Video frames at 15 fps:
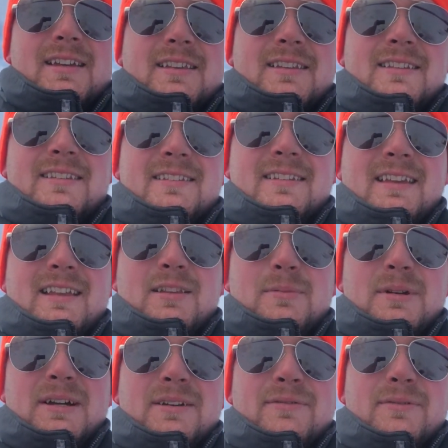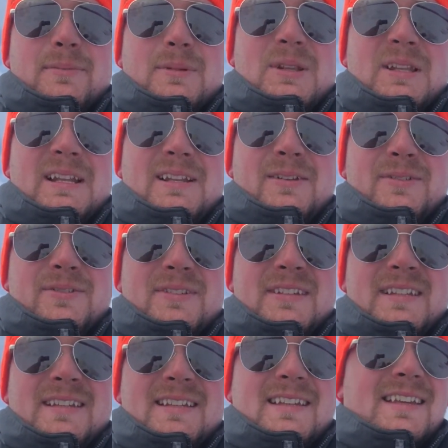this is Caleb from Millennial
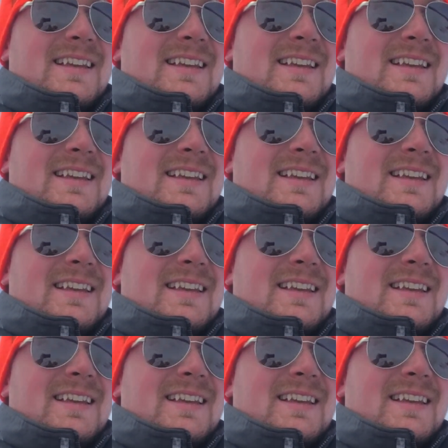Z